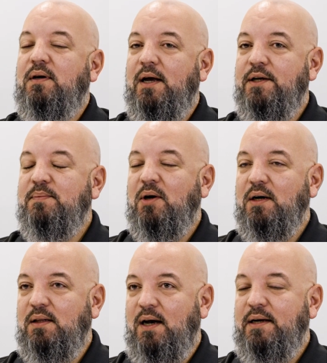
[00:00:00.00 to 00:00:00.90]
our
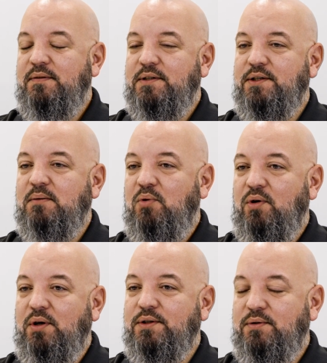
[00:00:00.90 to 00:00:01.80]
EdgeMarc line of session
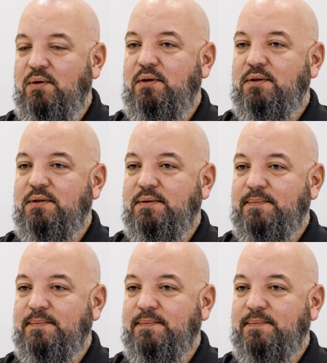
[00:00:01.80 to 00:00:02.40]
border controllers.